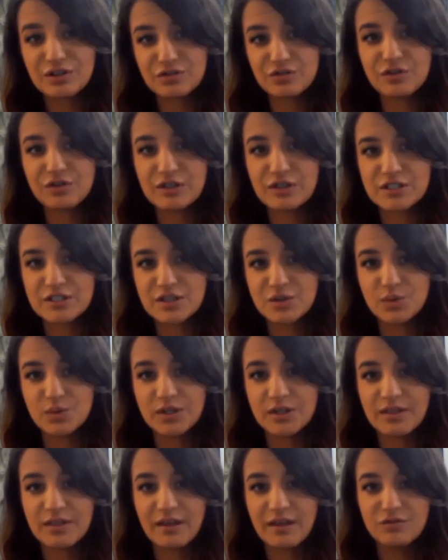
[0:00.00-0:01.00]
confronted
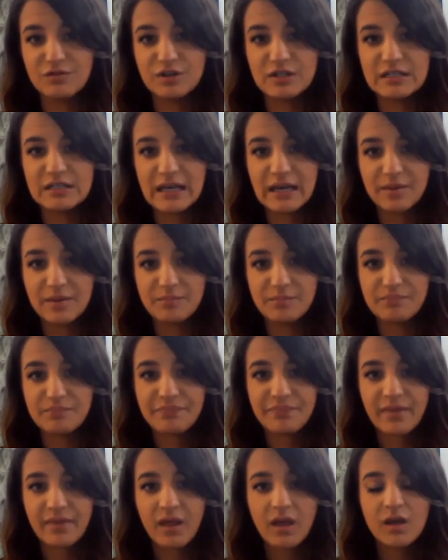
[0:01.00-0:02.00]
with every day.
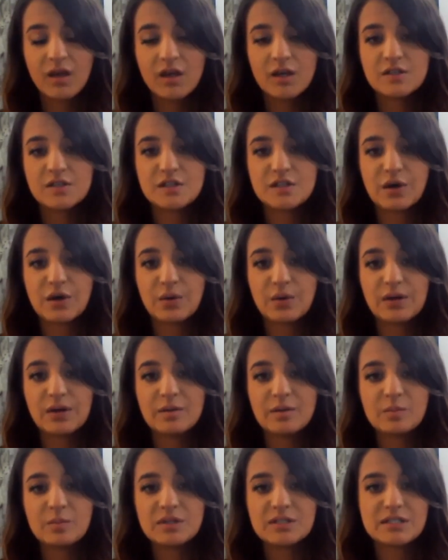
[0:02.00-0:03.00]
So
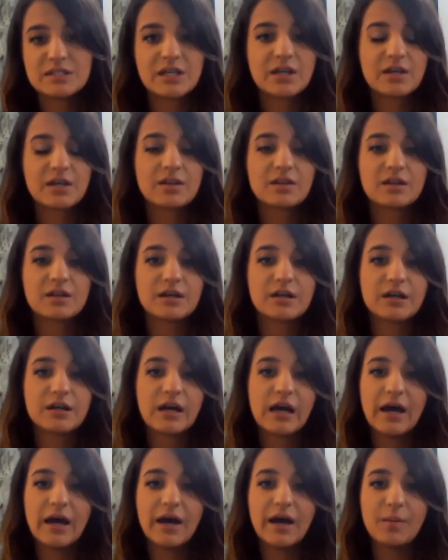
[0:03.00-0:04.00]
in particular,
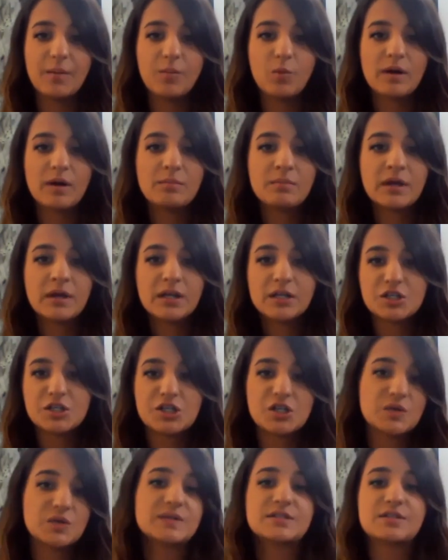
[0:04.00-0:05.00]
um, one main
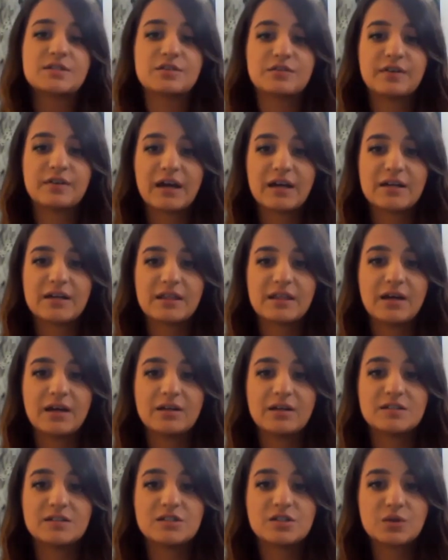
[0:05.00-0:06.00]
issue is the fact
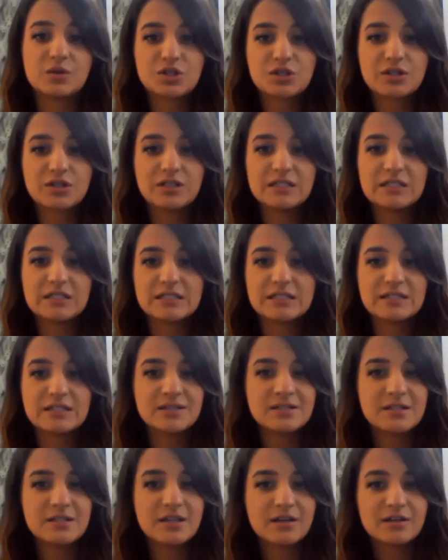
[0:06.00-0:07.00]
that in socially
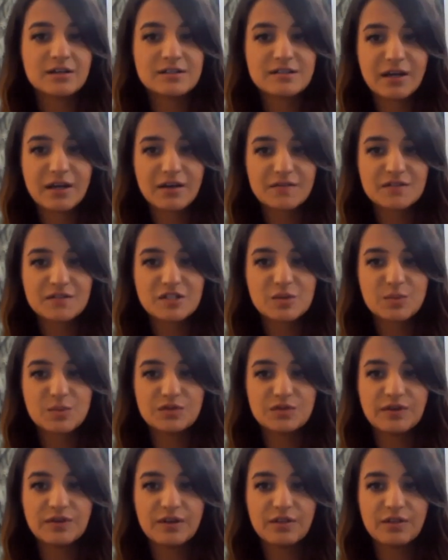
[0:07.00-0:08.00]
distancing ourselves to
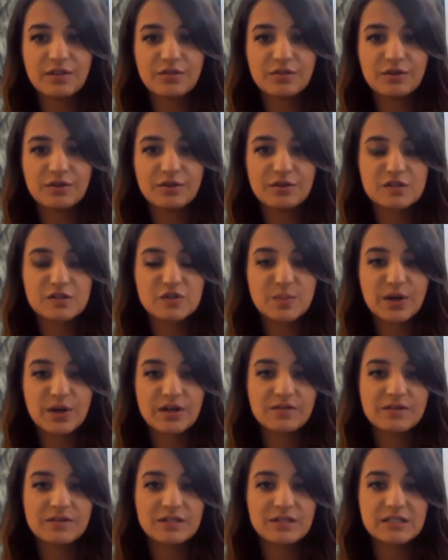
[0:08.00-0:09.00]
prevent the further spread
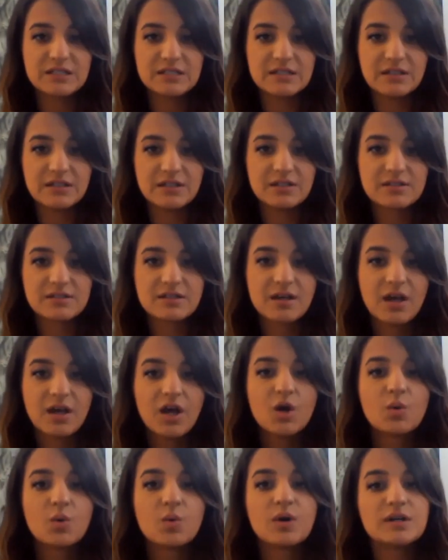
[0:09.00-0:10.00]
of the disease,
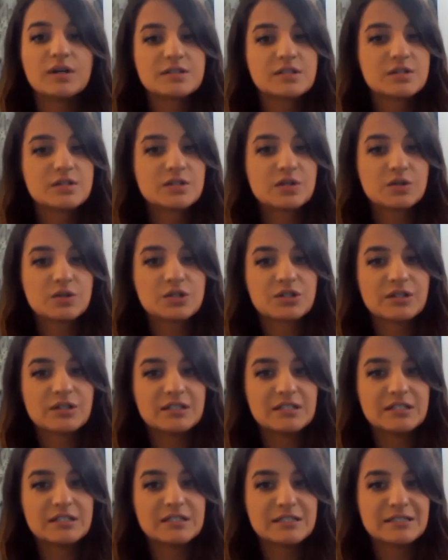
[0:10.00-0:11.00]
we're also socially
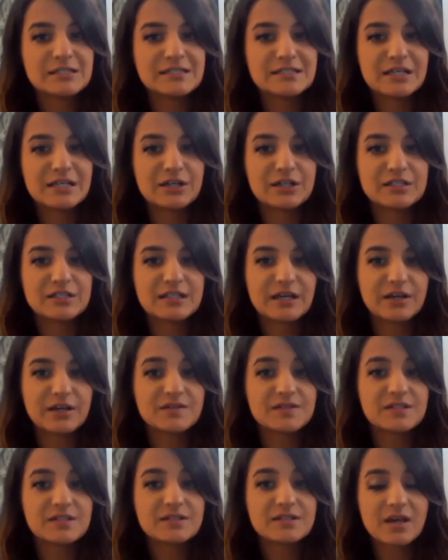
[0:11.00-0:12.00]
distancing
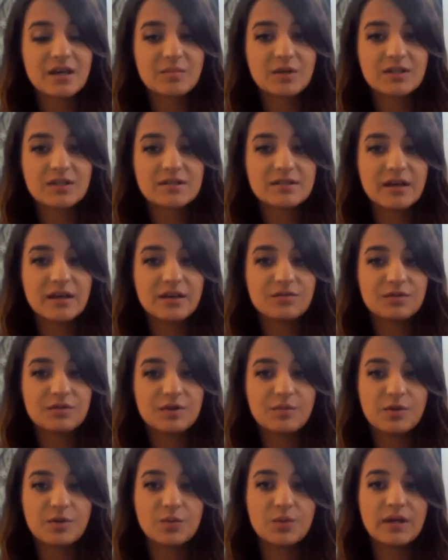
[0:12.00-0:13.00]
ourselves to some extent
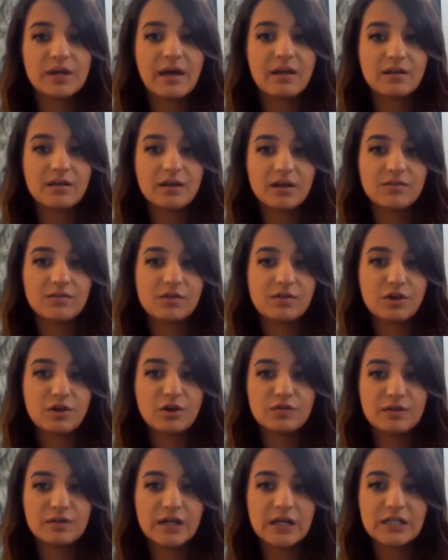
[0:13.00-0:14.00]
from the reality of the
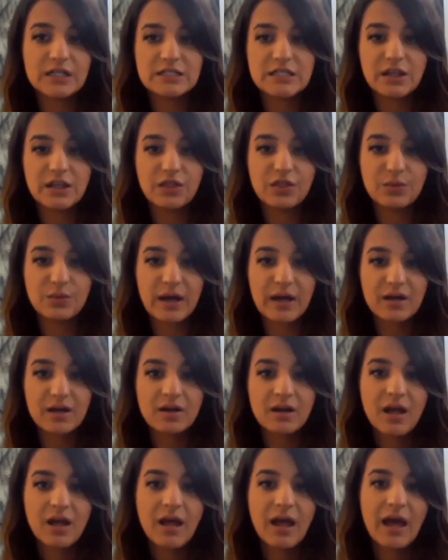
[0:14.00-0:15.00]
COVID nineteen threat
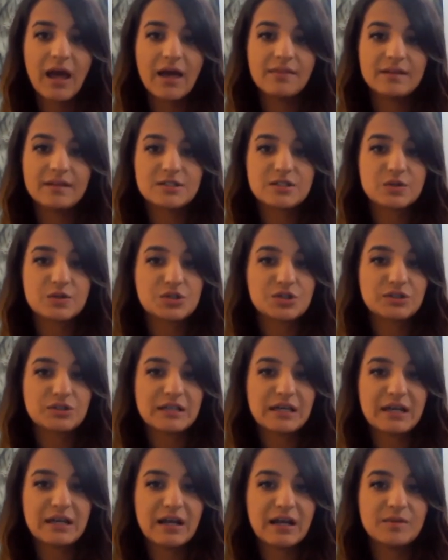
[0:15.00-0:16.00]
and the social
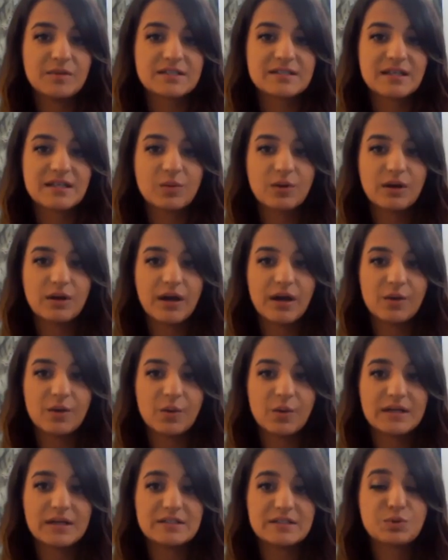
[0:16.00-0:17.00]
dynamics that would
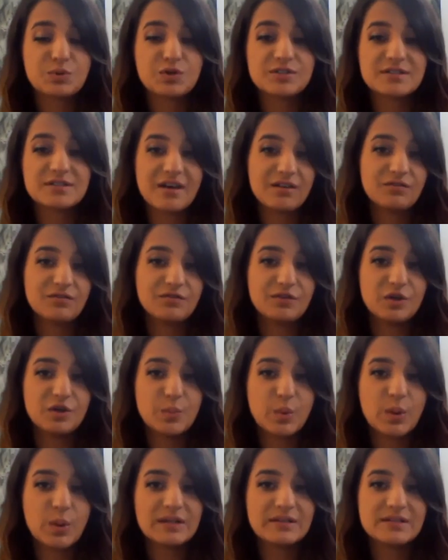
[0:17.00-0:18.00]
otherwise present
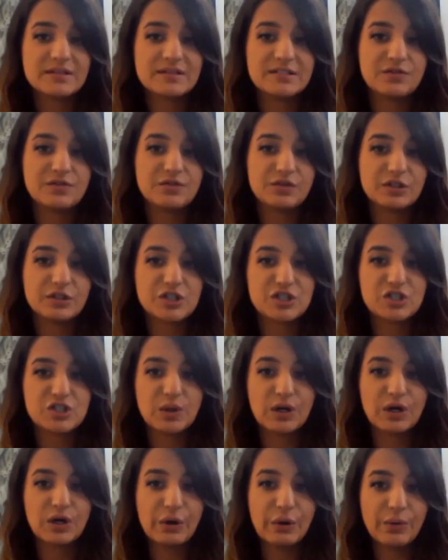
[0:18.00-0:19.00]
viewpoints different to
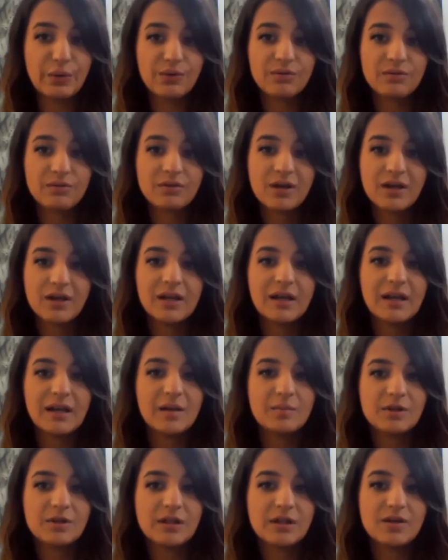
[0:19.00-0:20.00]
our own.
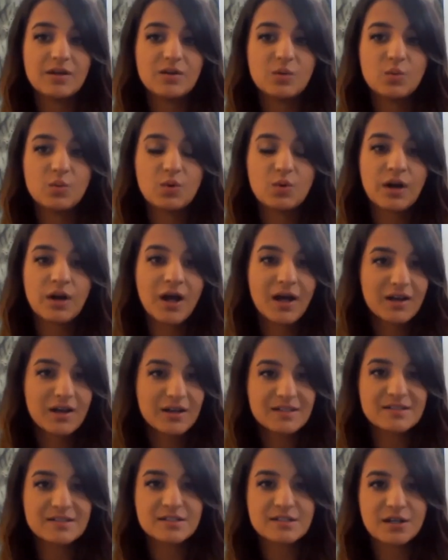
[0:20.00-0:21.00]
Namely, we're not
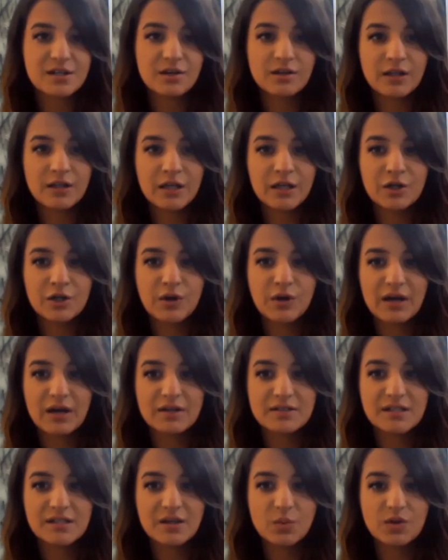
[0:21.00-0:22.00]
necessarily
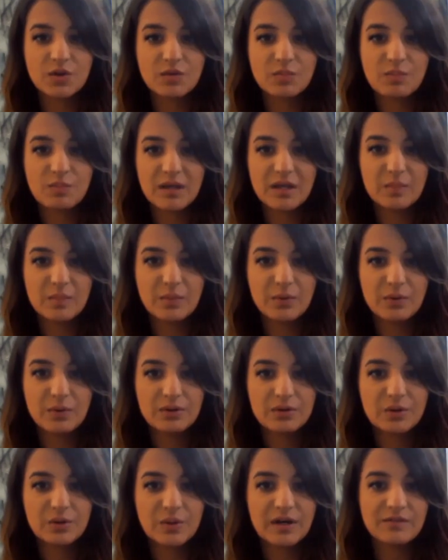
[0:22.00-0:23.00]
interacting with people
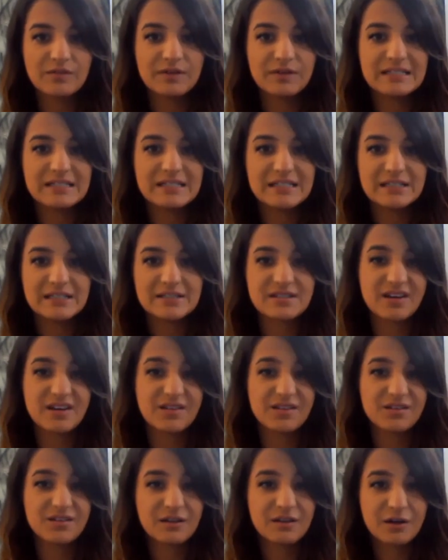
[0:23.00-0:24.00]
who have ideas
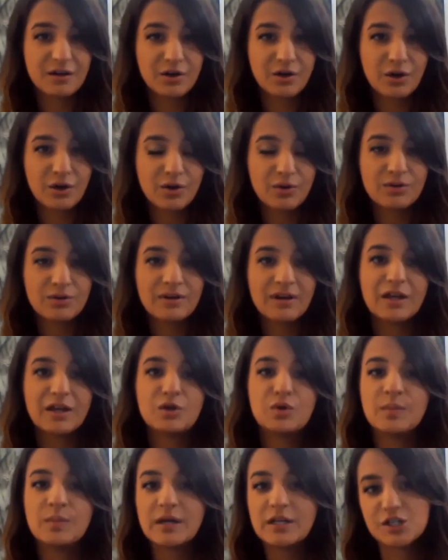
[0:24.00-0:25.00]
other than our own and
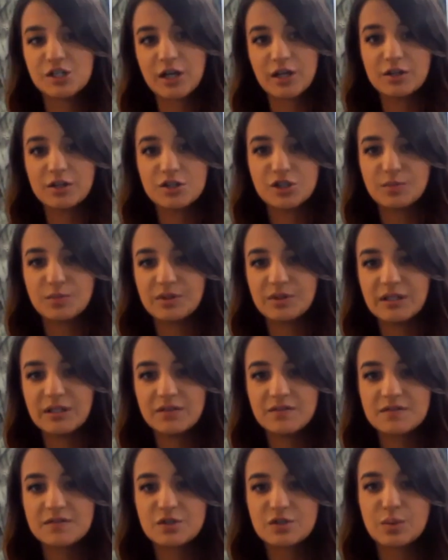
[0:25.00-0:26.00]
who might challenge our
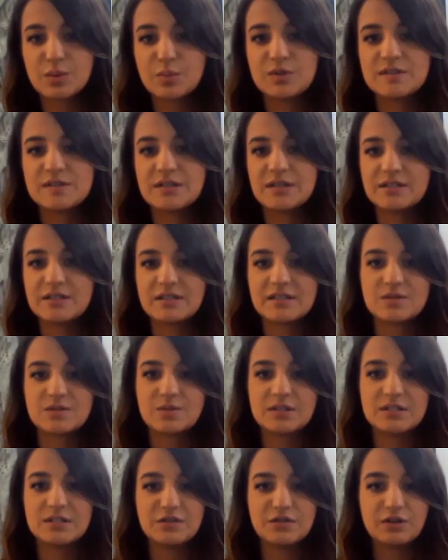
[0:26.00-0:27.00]
beliefs or present us
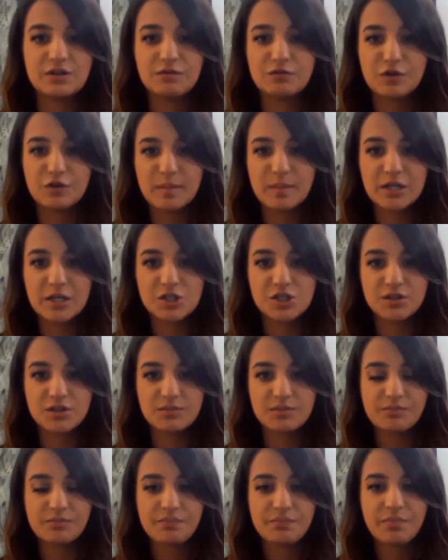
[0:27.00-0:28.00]
with different
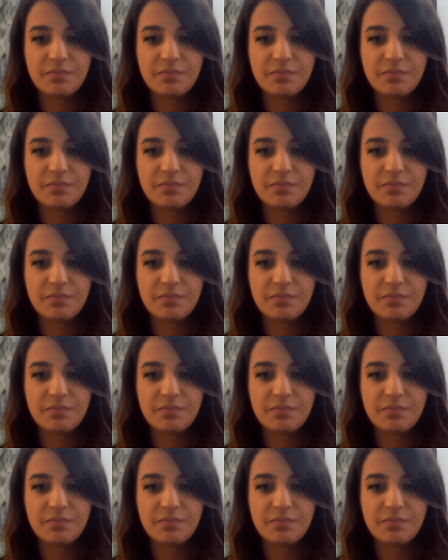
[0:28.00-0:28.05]
information.